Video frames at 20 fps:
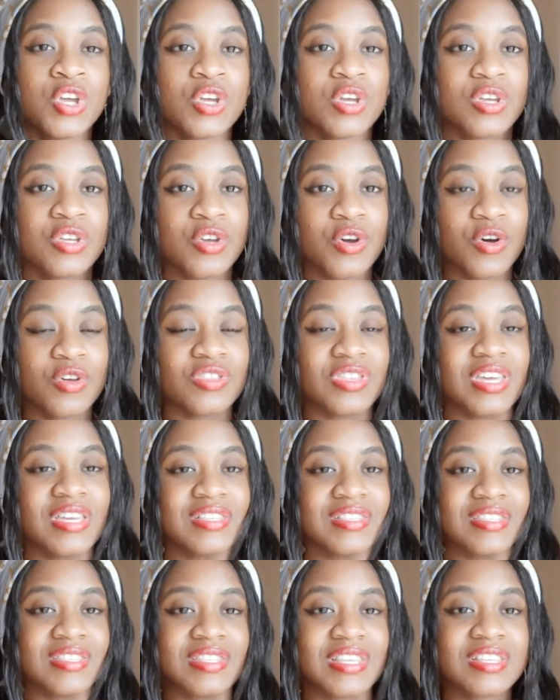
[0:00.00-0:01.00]

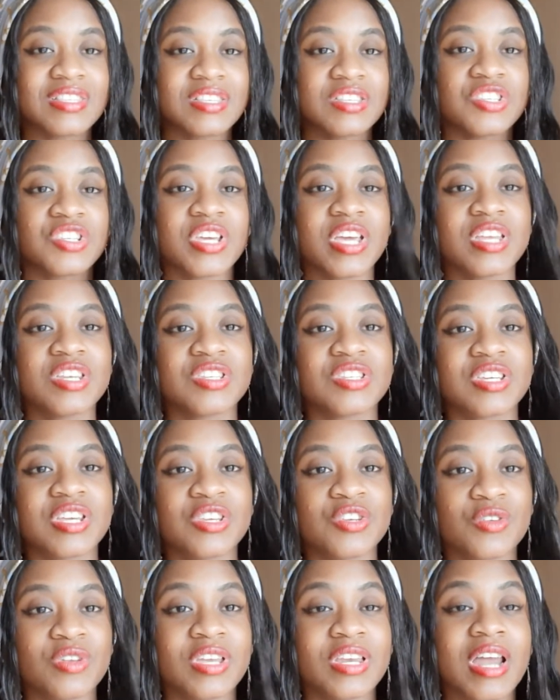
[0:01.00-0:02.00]
there's a change
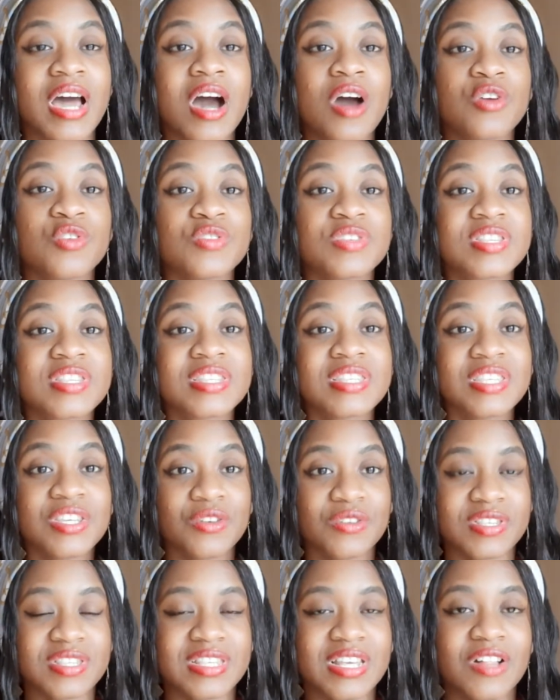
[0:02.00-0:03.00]
in how you see
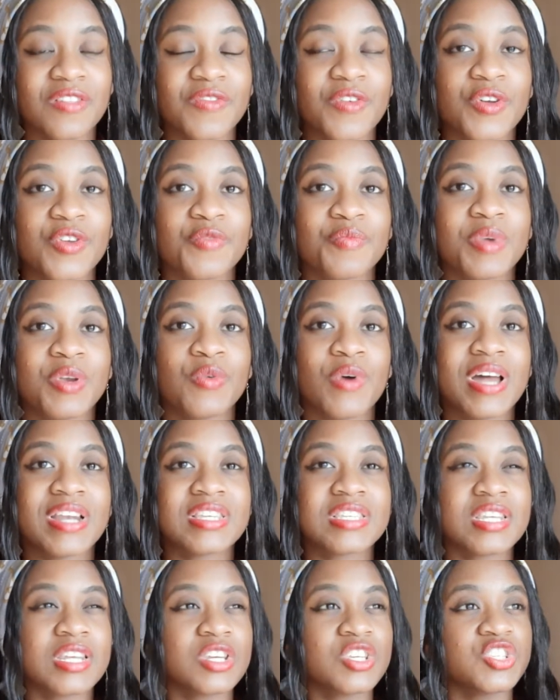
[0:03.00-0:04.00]
yourself, or you've been
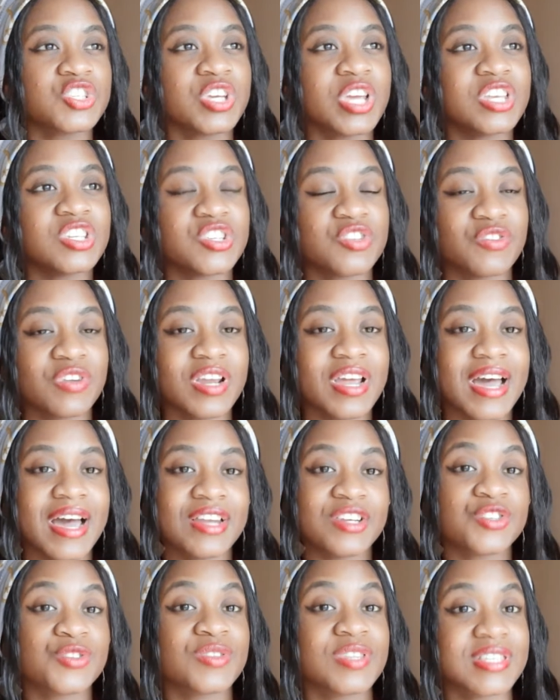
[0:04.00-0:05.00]
wanting change in
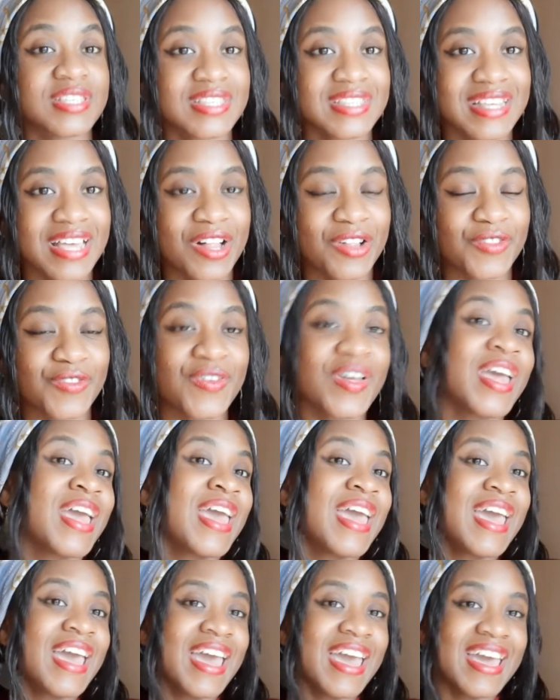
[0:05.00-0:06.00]
regard to the self.
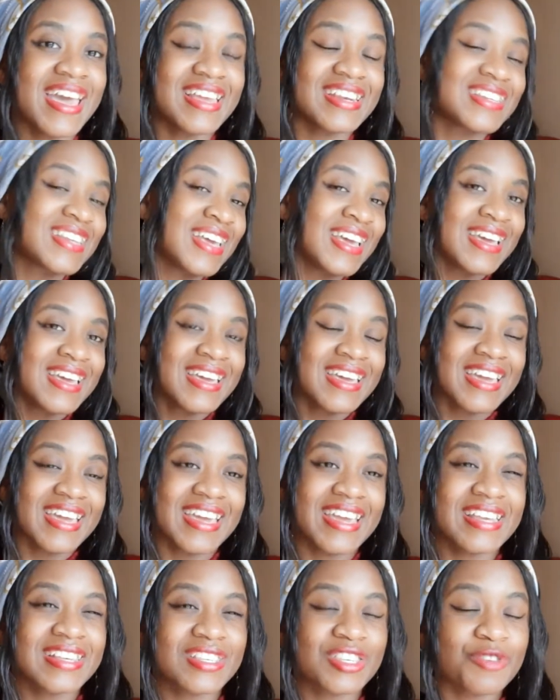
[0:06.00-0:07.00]
And
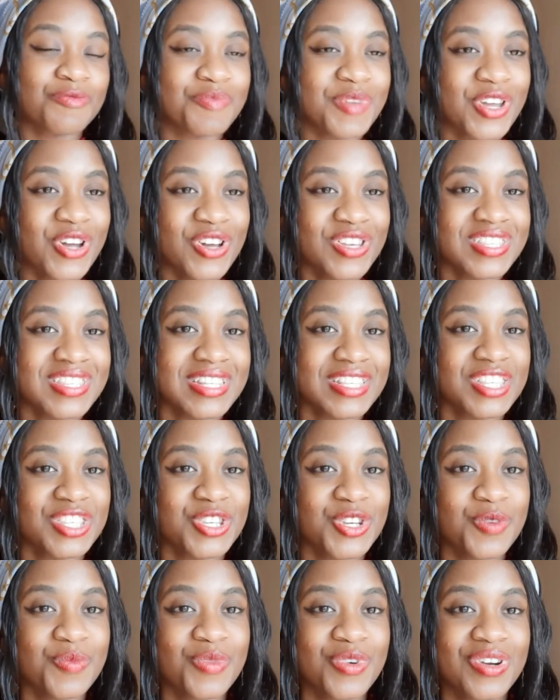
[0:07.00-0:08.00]
it because this
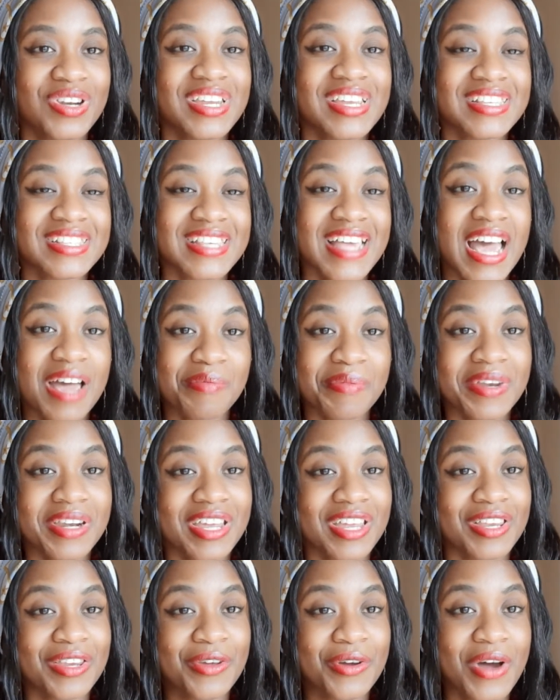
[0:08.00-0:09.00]
new moon is
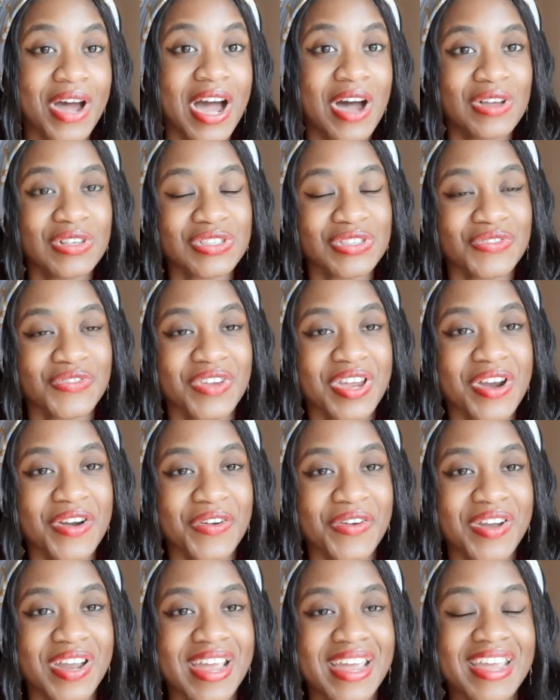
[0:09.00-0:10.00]
happening in your house of
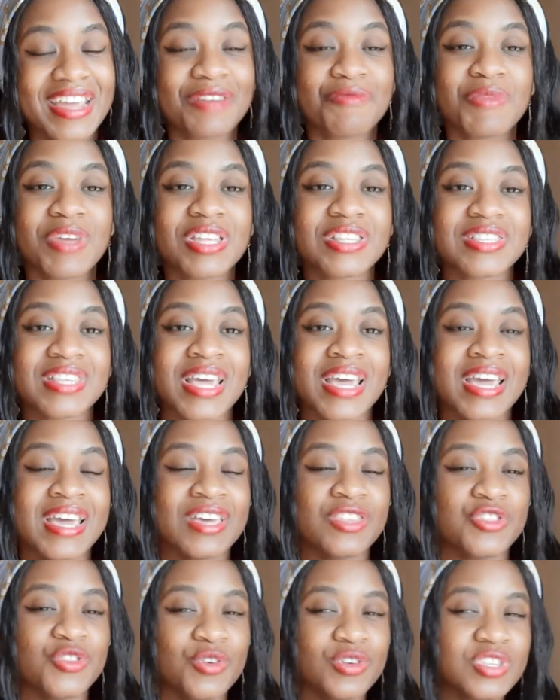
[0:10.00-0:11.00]
career, it means
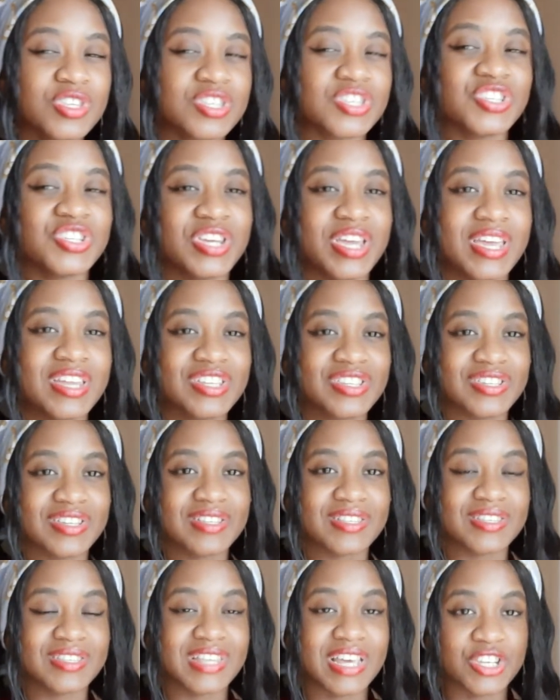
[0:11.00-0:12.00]
those
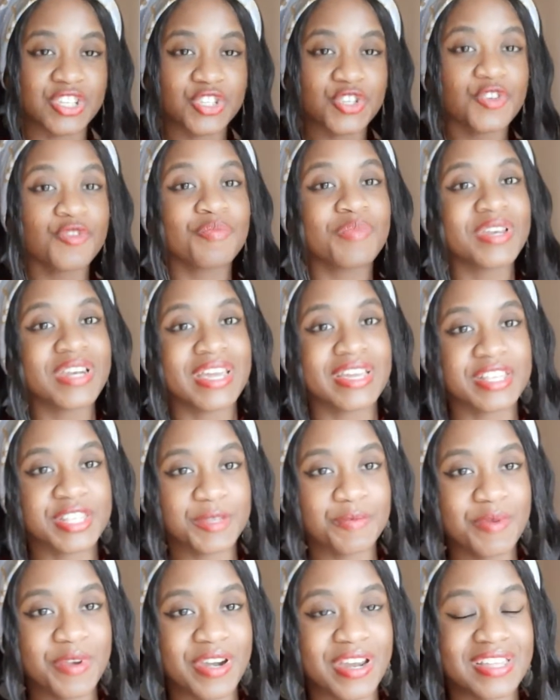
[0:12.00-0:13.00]
changes that you've been
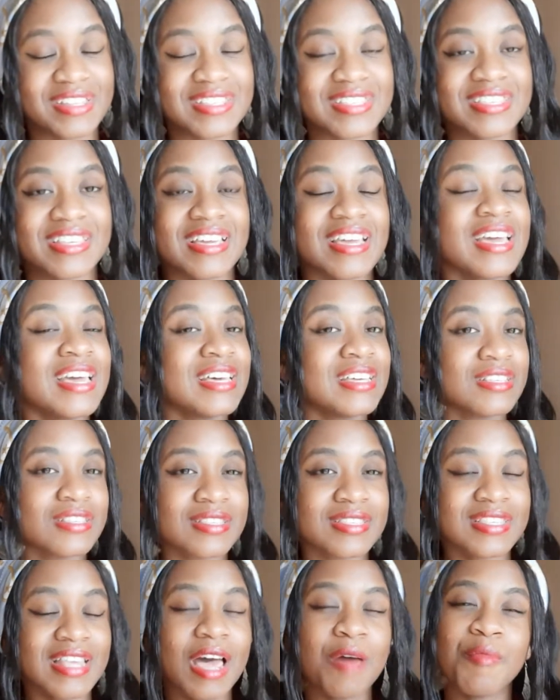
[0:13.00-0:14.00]
experiencing
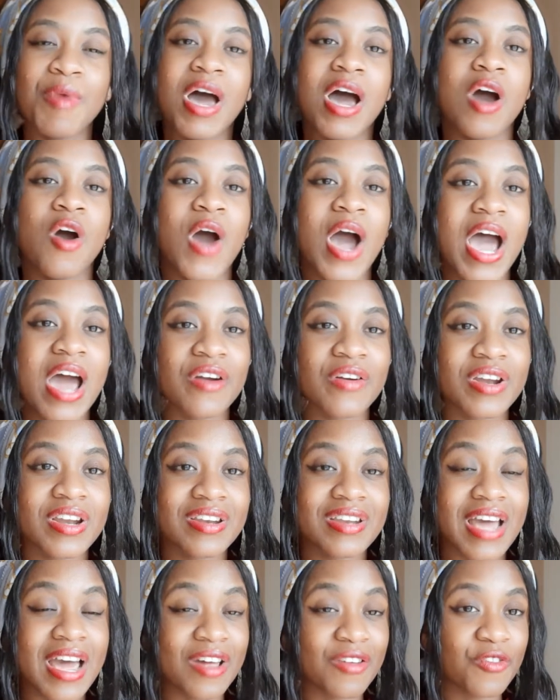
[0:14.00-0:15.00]
somehow
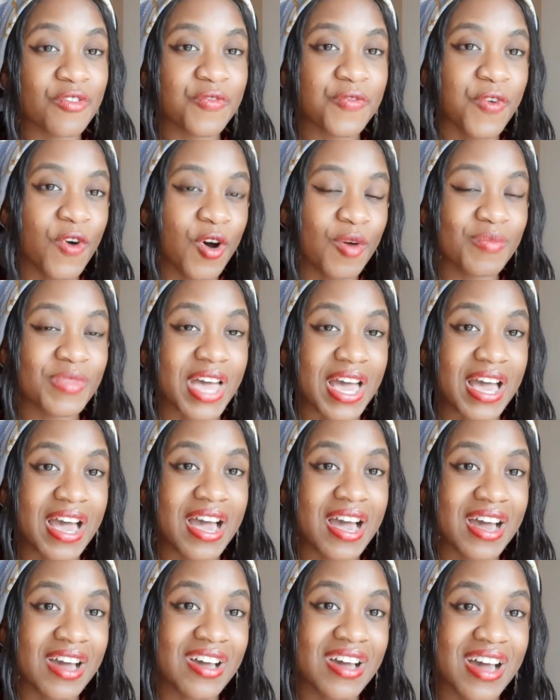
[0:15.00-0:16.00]

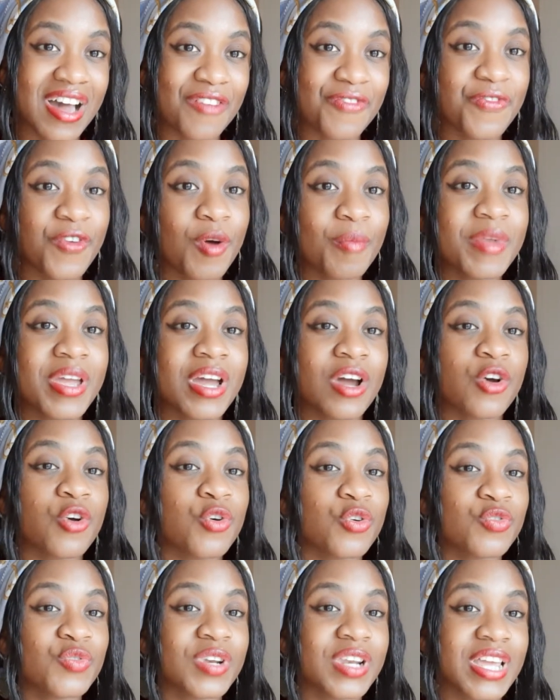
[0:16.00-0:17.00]
are forming a
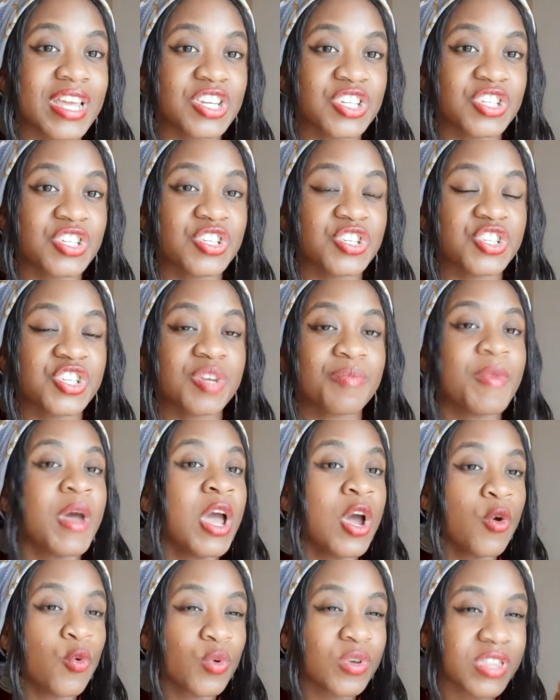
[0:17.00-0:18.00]
good relationship
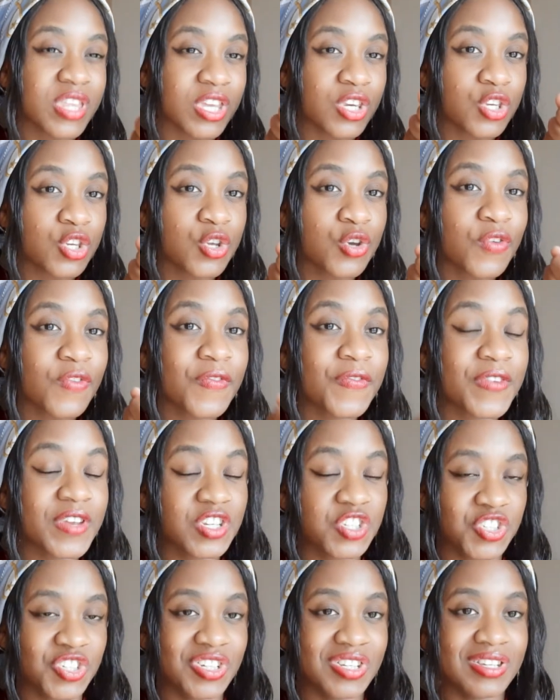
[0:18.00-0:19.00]
with a new
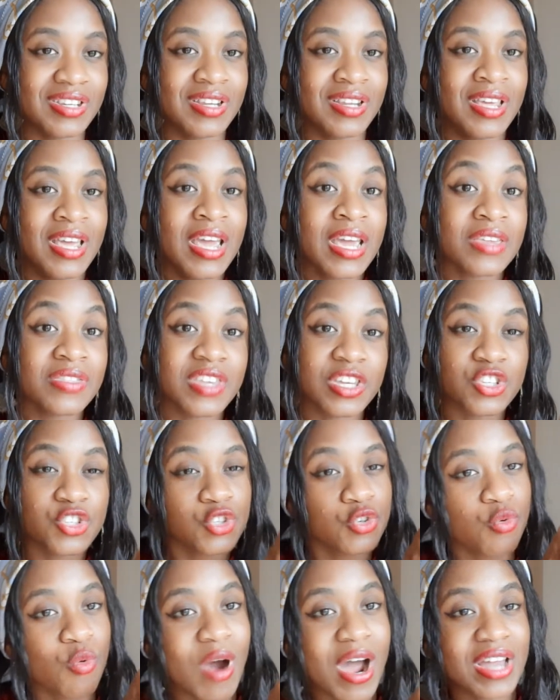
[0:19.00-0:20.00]
vision that
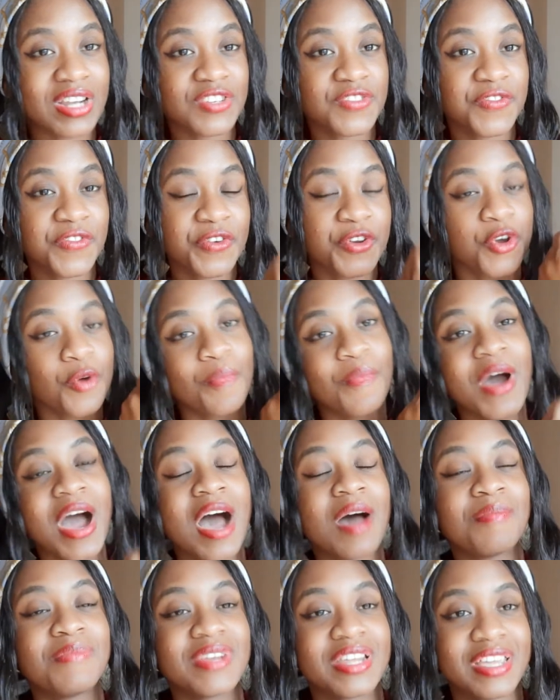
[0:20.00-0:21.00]
you want for your
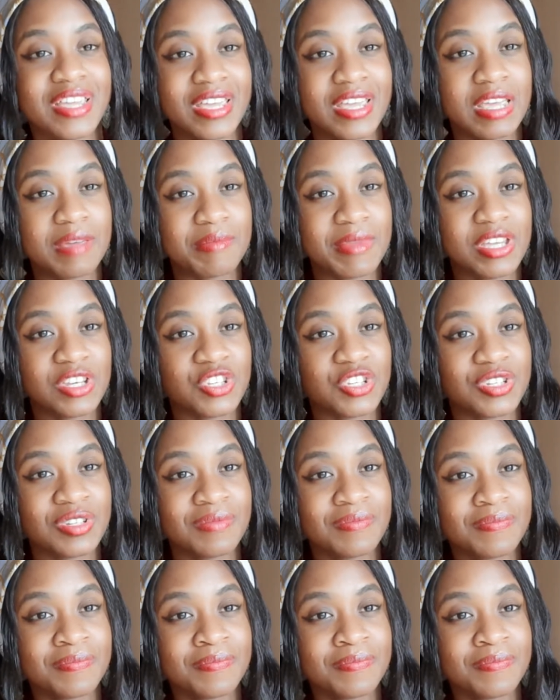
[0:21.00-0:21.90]
public image.